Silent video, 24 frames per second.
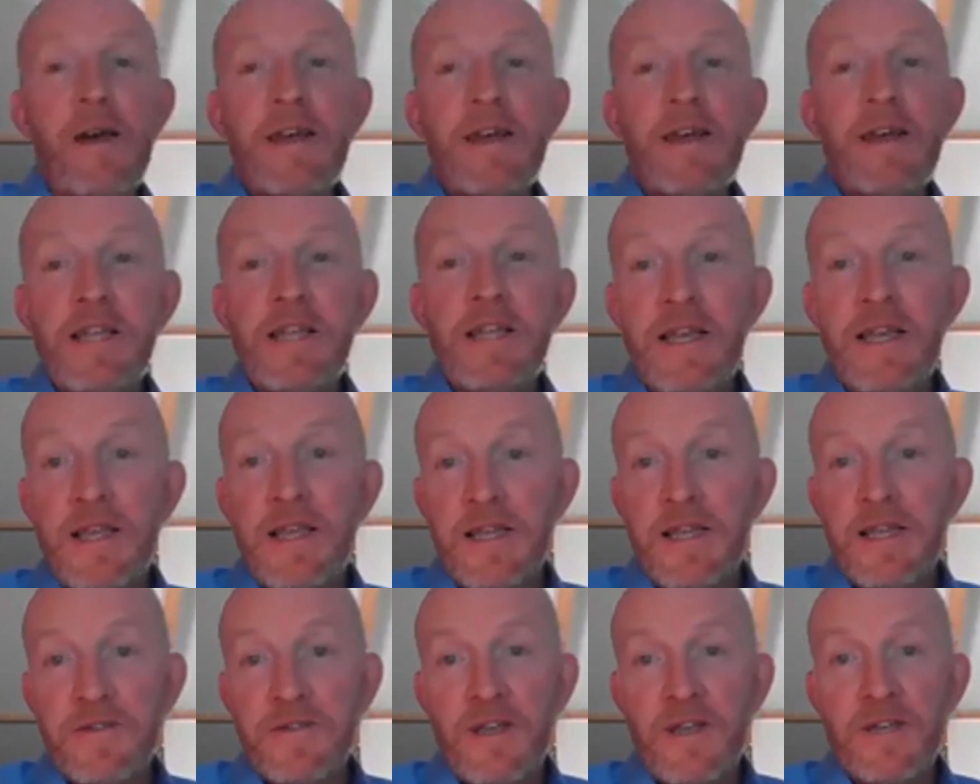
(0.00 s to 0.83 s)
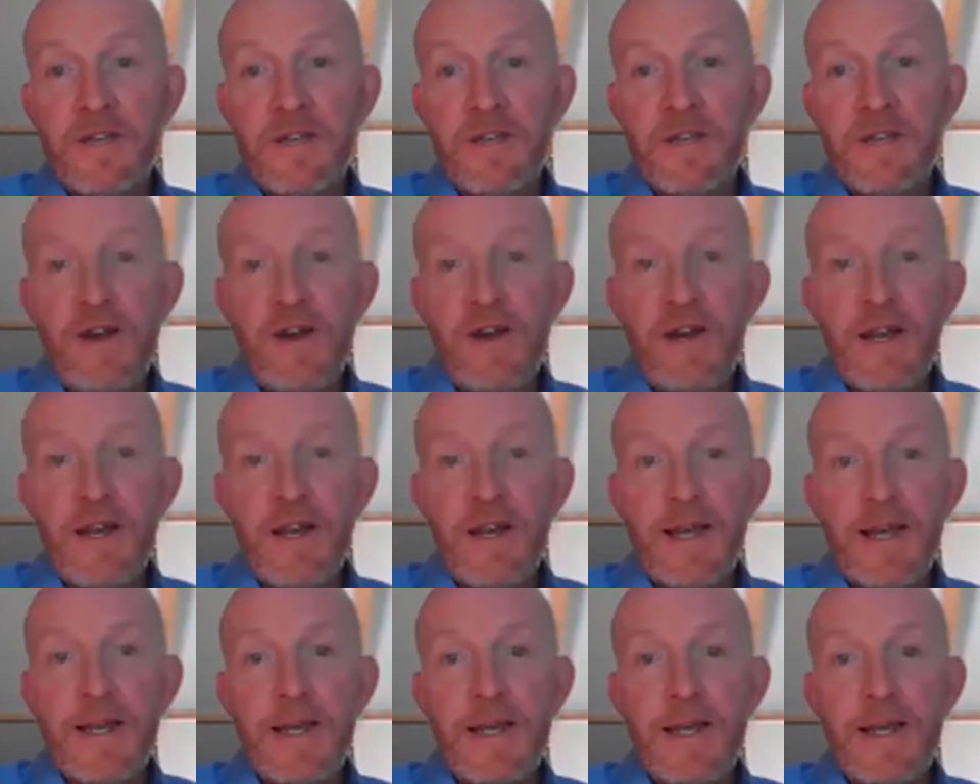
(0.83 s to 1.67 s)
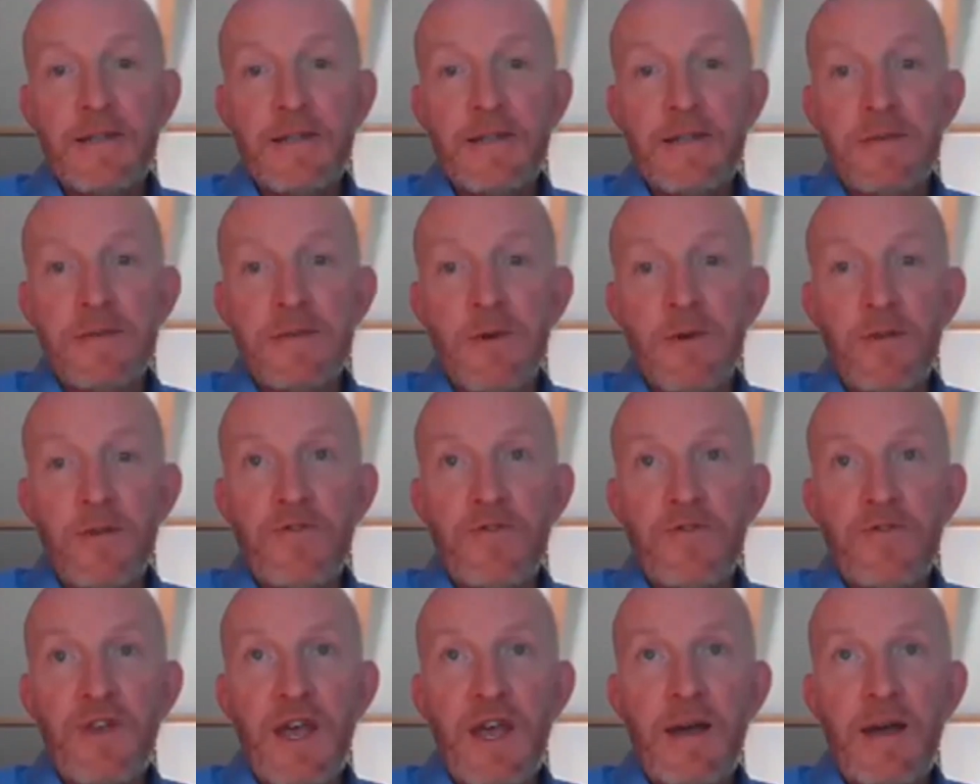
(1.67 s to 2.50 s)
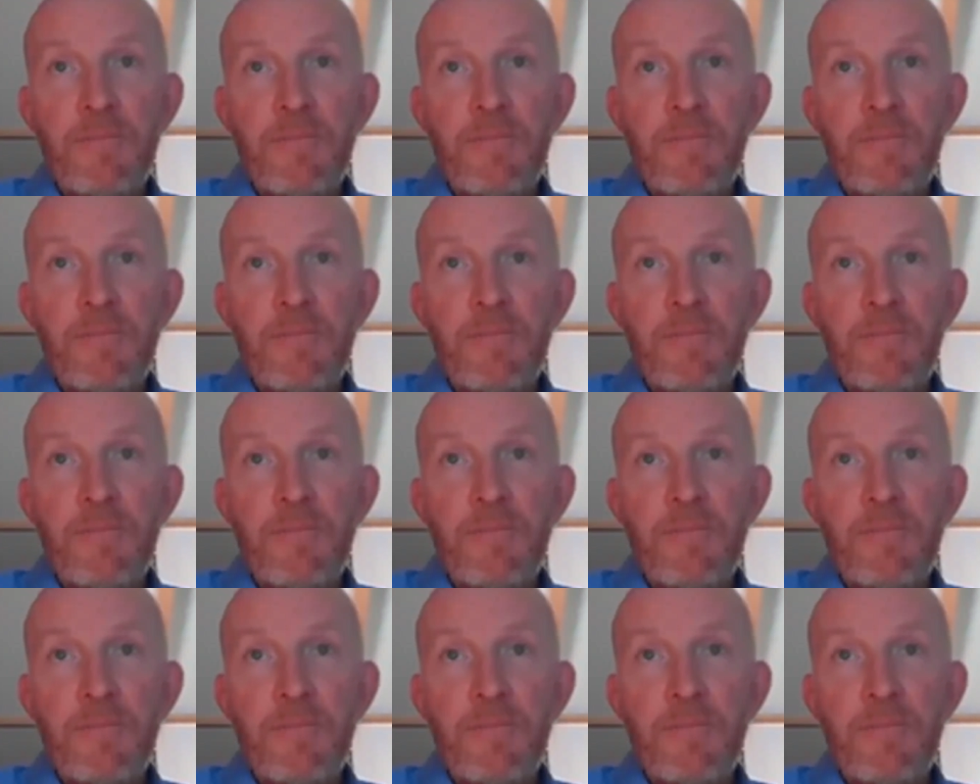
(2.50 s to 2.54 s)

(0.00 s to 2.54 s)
It's very likely, to be honest.